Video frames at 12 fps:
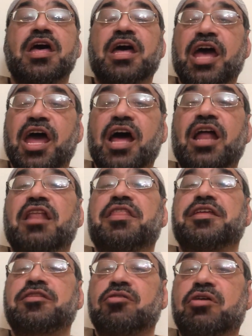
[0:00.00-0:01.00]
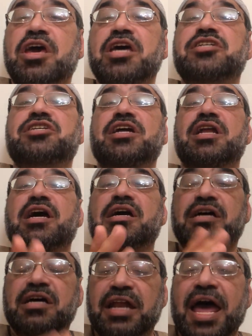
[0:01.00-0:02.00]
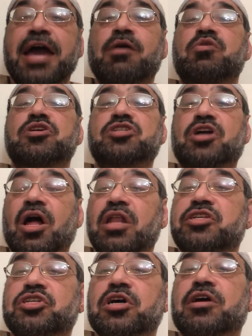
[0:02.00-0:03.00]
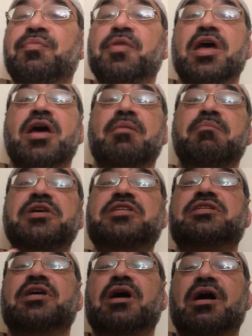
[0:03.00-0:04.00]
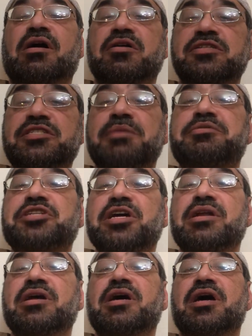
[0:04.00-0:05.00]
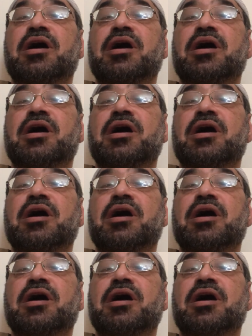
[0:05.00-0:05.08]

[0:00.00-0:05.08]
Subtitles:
Health, education, language, culture, misconception,